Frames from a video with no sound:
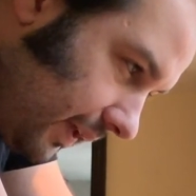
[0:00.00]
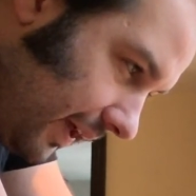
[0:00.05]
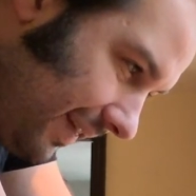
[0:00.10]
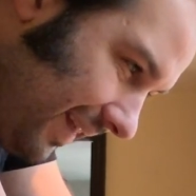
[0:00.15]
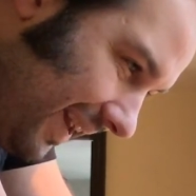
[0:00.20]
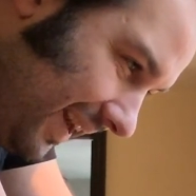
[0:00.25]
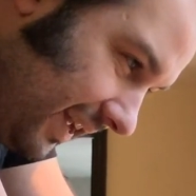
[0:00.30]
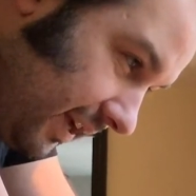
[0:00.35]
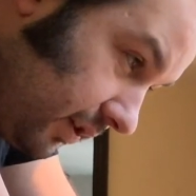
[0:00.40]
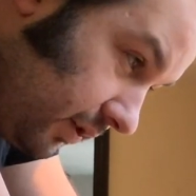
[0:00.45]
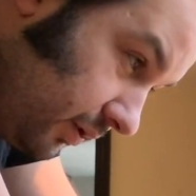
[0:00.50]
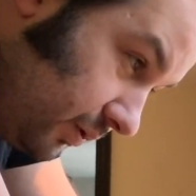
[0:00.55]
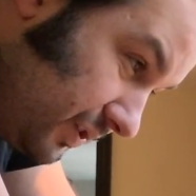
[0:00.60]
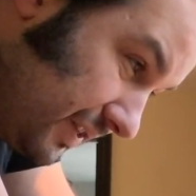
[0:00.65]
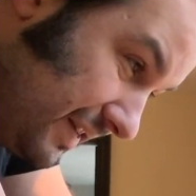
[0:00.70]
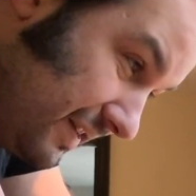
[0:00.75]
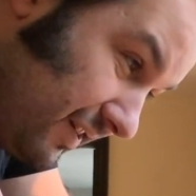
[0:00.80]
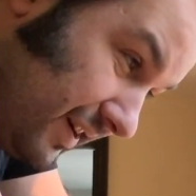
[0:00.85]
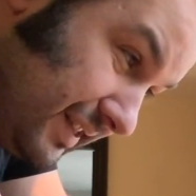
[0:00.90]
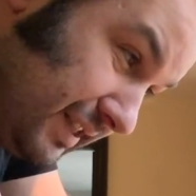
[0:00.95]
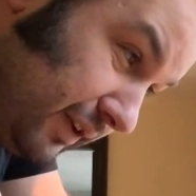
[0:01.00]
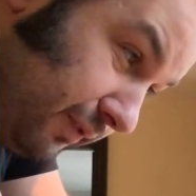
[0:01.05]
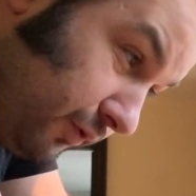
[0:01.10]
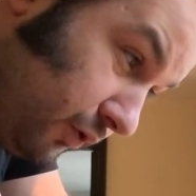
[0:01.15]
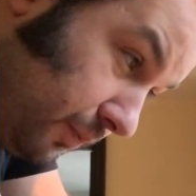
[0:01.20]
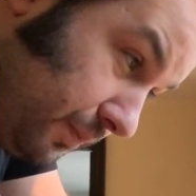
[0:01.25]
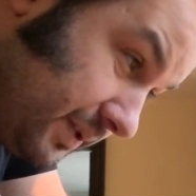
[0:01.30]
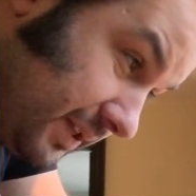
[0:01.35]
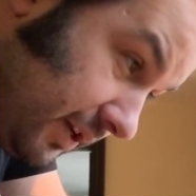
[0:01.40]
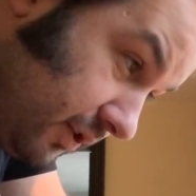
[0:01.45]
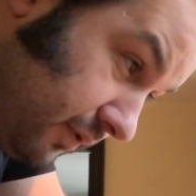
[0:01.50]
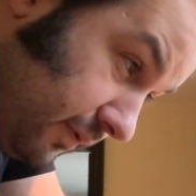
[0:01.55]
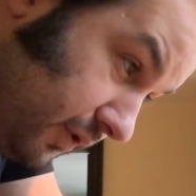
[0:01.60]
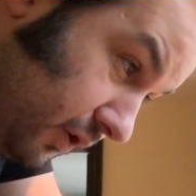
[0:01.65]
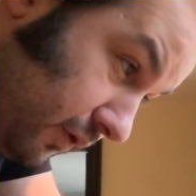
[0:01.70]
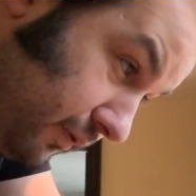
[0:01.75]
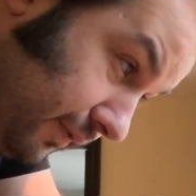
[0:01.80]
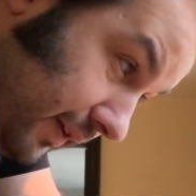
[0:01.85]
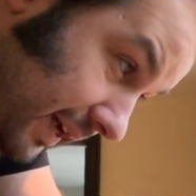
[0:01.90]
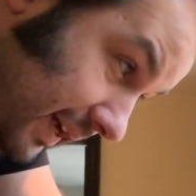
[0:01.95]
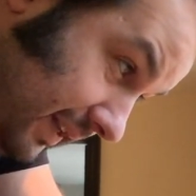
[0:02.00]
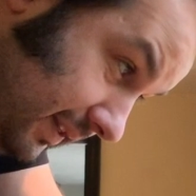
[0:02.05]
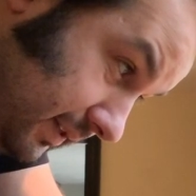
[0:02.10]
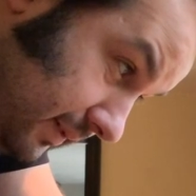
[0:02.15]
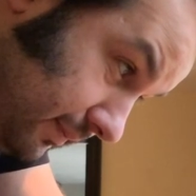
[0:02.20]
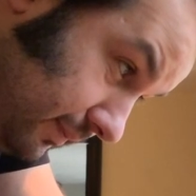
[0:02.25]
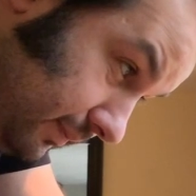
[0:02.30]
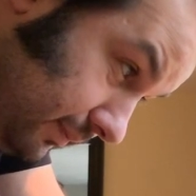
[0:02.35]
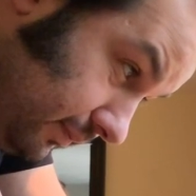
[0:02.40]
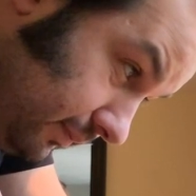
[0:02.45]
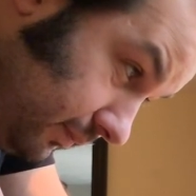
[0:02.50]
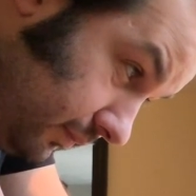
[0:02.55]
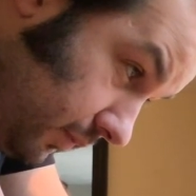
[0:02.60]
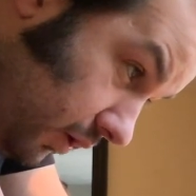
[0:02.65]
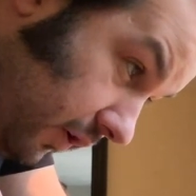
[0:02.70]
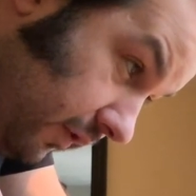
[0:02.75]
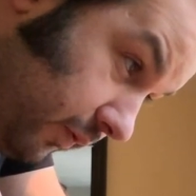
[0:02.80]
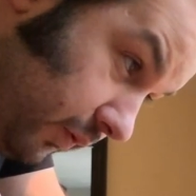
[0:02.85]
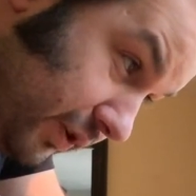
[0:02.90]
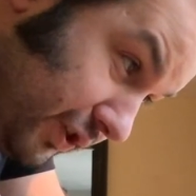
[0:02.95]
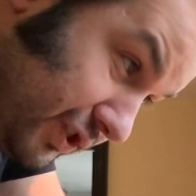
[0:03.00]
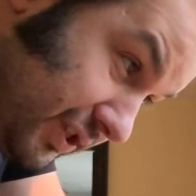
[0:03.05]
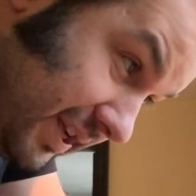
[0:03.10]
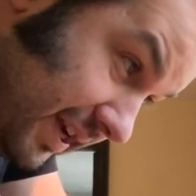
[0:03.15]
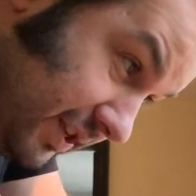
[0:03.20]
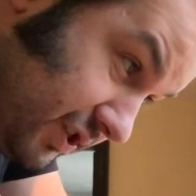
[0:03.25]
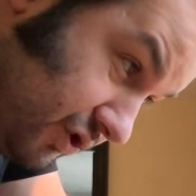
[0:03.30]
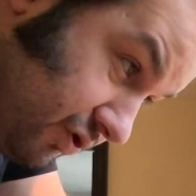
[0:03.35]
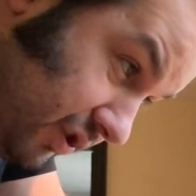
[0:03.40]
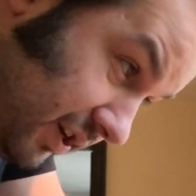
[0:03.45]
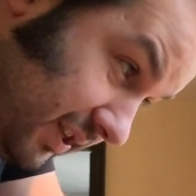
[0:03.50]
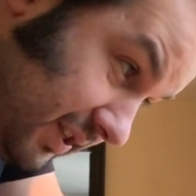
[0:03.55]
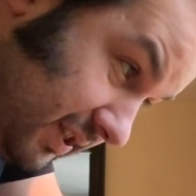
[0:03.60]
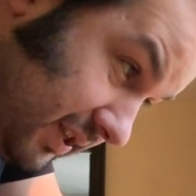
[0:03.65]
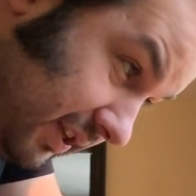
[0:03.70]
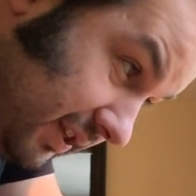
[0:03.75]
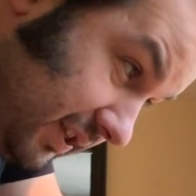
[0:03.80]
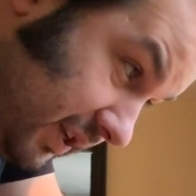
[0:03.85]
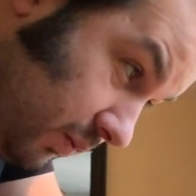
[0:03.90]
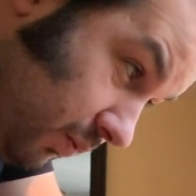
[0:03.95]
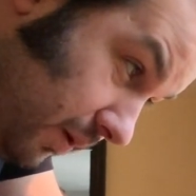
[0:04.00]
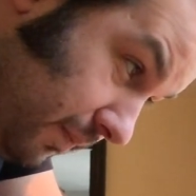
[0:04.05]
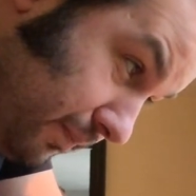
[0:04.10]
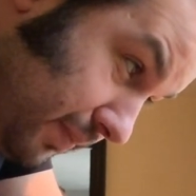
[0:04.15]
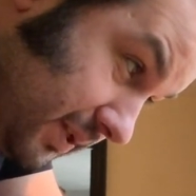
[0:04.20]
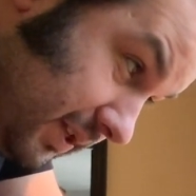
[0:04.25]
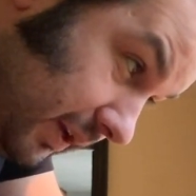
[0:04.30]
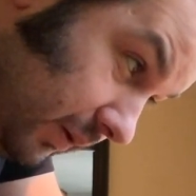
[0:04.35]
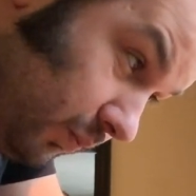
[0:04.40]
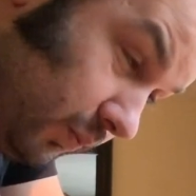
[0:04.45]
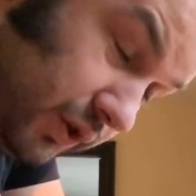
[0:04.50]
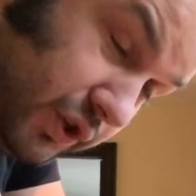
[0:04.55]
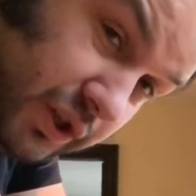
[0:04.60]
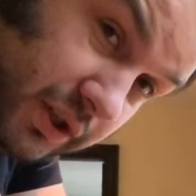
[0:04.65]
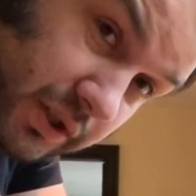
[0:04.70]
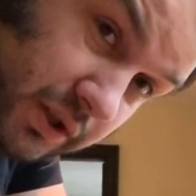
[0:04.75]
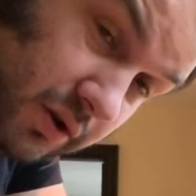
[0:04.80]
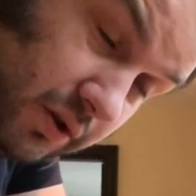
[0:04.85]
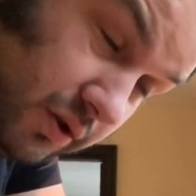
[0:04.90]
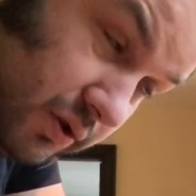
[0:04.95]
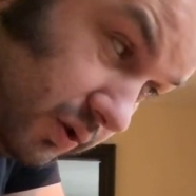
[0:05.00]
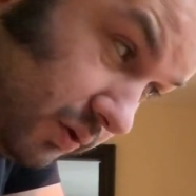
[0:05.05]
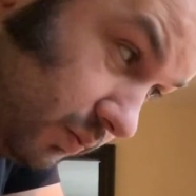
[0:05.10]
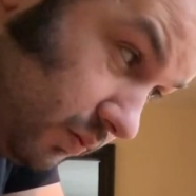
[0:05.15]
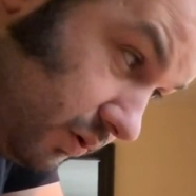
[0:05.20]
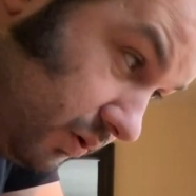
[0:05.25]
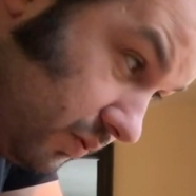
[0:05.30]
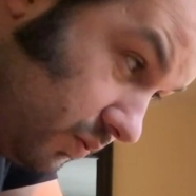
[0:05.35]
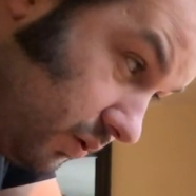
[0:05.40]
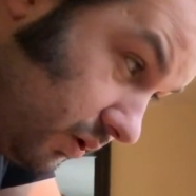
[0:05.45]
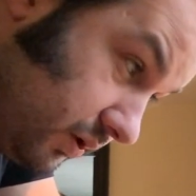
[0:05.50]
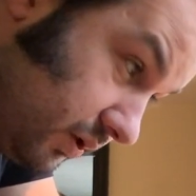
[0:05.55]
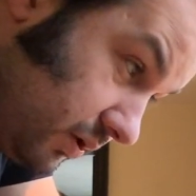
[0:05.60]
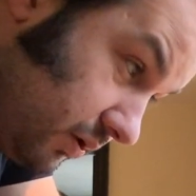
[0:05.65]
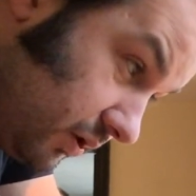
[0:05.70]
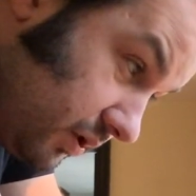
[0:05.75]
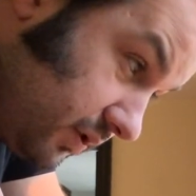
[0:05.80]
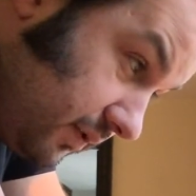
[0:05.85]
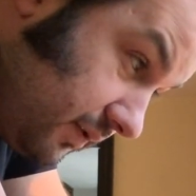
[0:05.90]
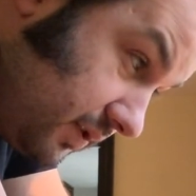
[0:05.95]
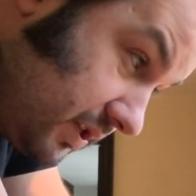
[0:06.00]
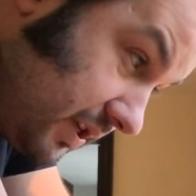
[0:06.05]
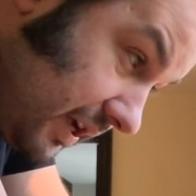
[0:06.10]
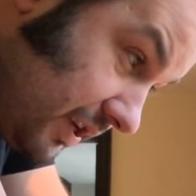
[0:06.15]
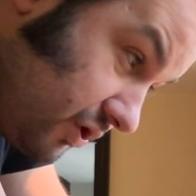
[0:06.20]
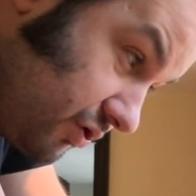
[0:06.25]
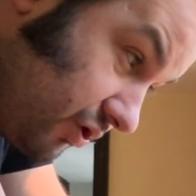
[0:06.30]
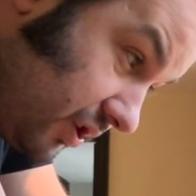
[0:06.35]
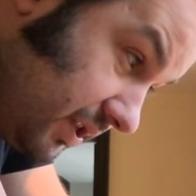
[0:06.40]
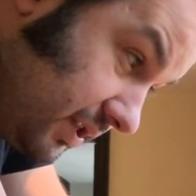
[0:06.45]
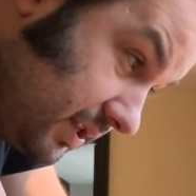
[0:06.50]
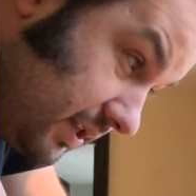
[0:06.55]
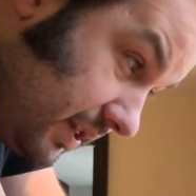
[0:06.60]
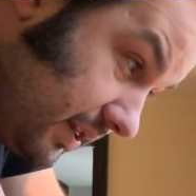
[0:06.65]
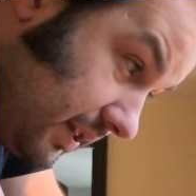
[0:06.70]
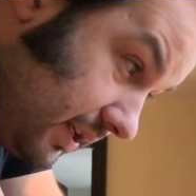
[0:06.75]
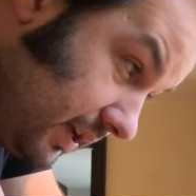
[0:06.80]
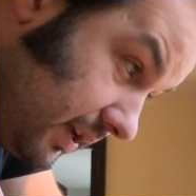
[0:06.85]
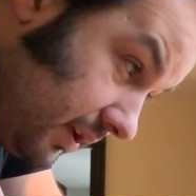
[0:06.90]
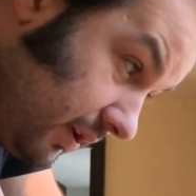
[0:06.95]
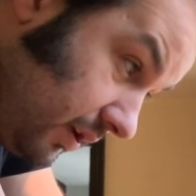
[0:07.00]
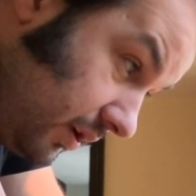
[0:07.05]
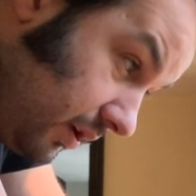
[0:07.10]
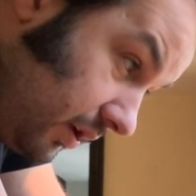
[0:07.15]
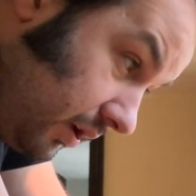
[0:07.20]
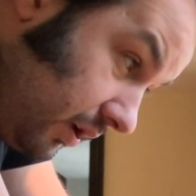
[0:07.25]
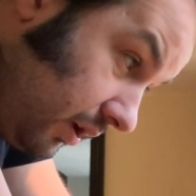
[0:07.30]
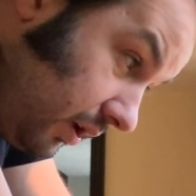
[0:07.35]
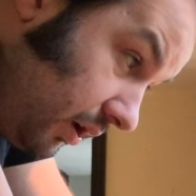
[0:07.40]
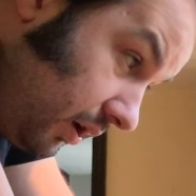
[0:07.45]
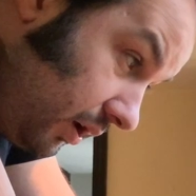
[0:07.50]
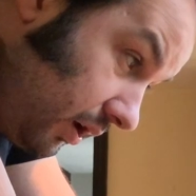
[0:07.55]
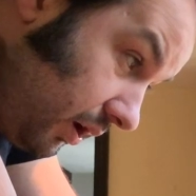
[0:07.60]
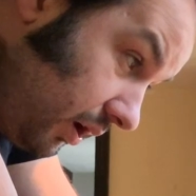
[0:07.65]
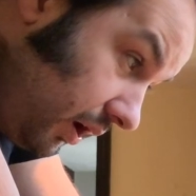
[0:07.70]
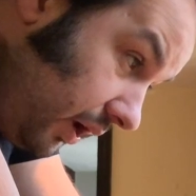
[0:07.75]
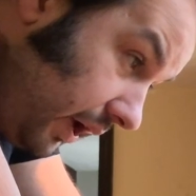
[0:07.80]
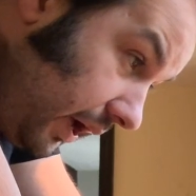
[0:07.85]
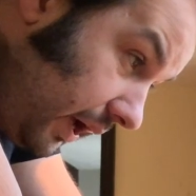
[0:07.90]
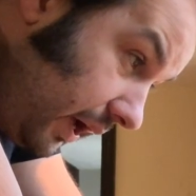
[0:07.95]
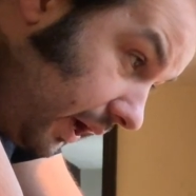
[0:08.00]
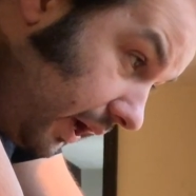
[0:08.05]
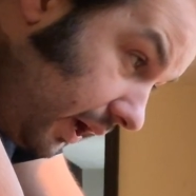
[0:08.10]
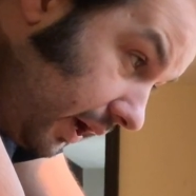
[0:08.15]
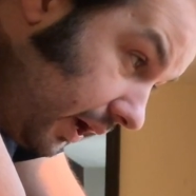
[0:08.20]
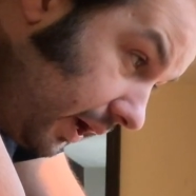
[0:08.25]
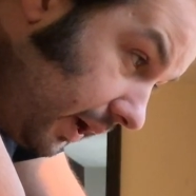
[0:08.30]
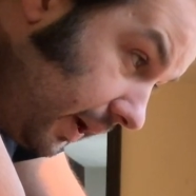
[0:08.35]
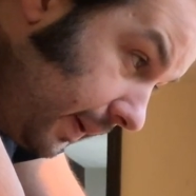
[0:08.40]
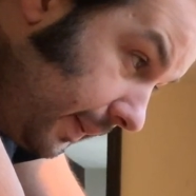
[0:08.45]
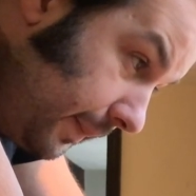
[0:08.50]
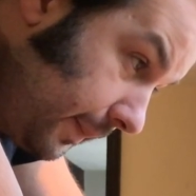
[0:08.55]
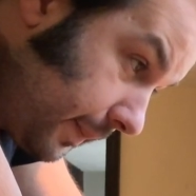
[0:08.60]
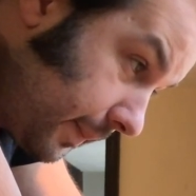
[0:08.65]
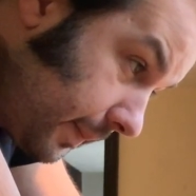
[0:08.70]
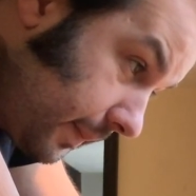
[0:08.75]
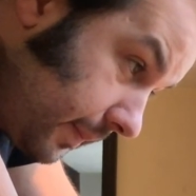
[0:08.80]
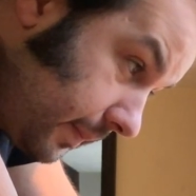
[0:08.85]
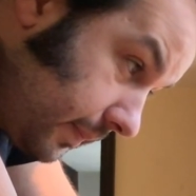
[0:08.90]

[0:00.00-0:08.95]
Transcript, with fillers: And that includes 94% of your fat, of which saturates 61%, which is good. You, you want lots of saturates in there. Um,